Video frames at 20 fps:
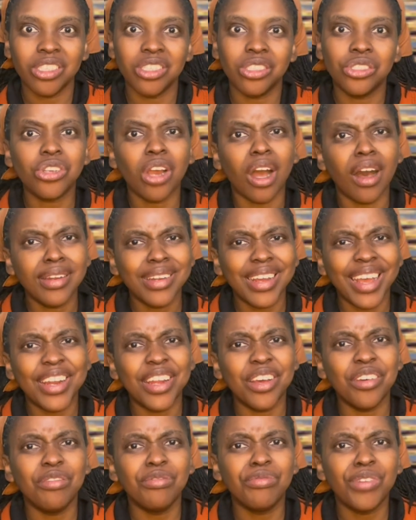John had
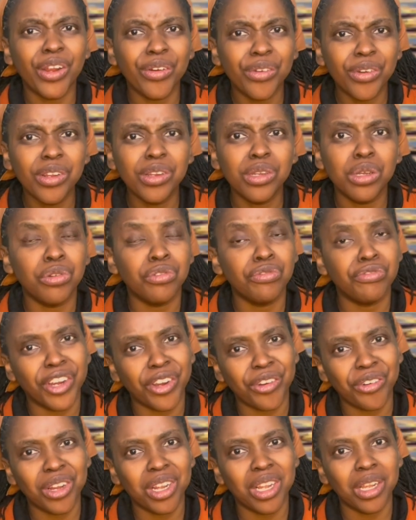a very,
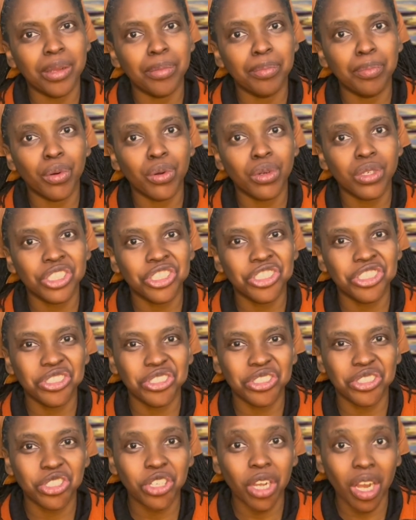very important
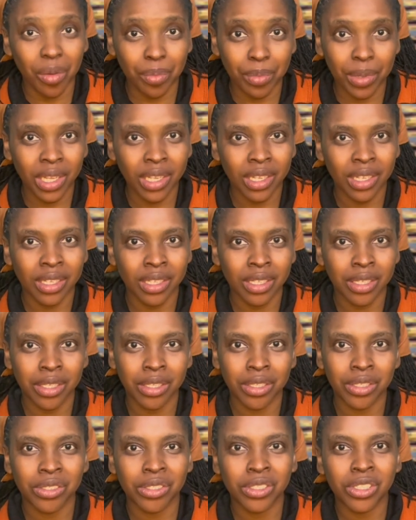job
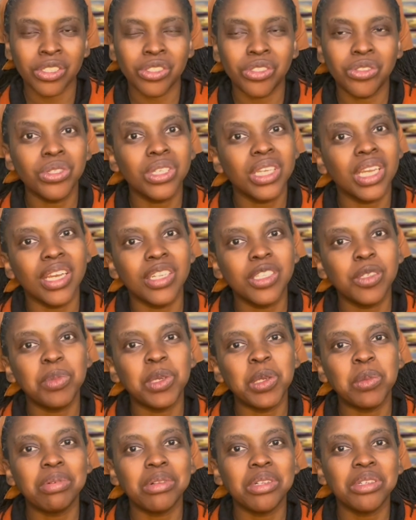to get
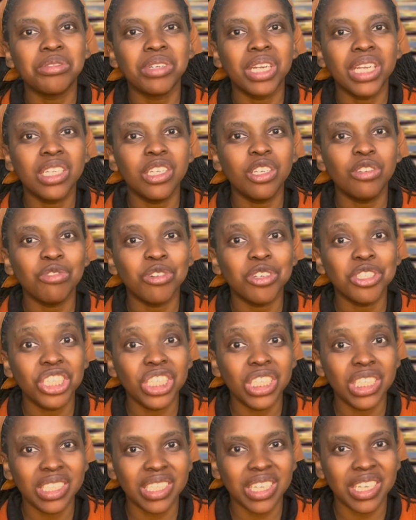people ready for
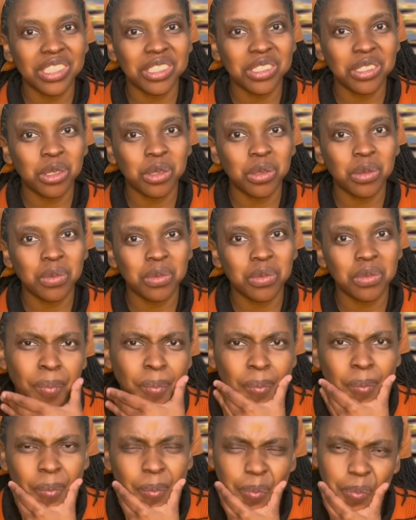Jesus.
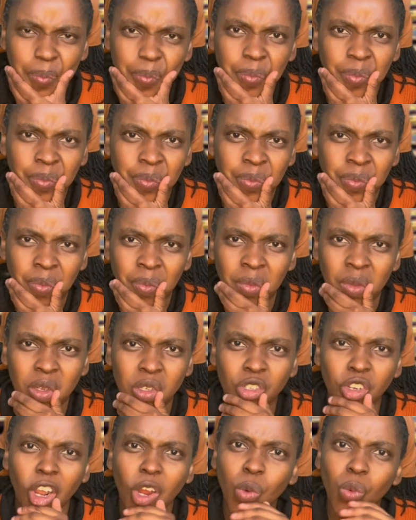Hmm.
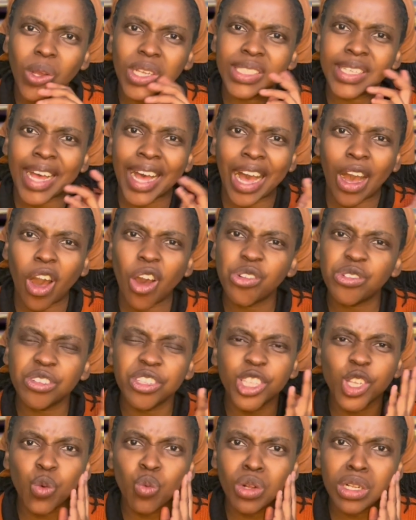John was out in
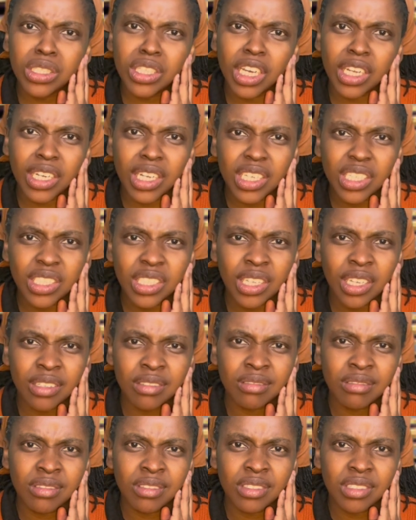the wilderness
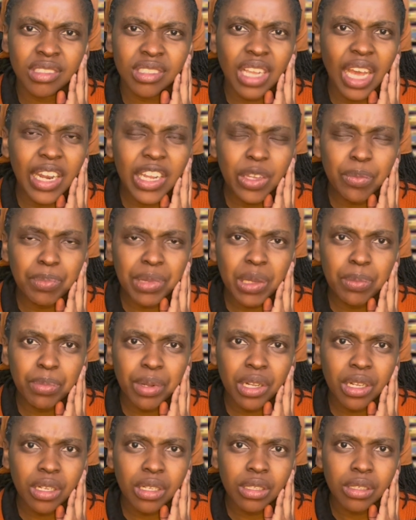telling
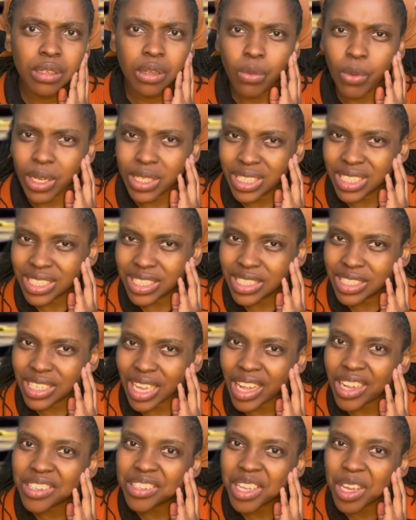people, what did he
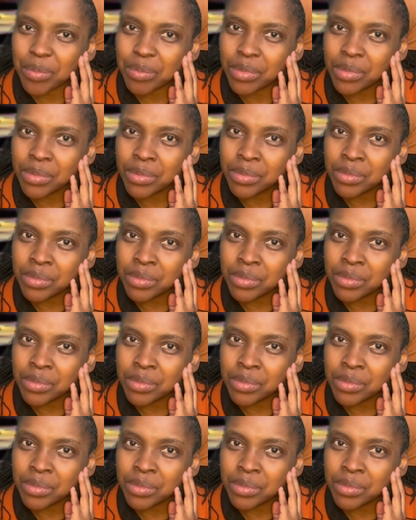tell them?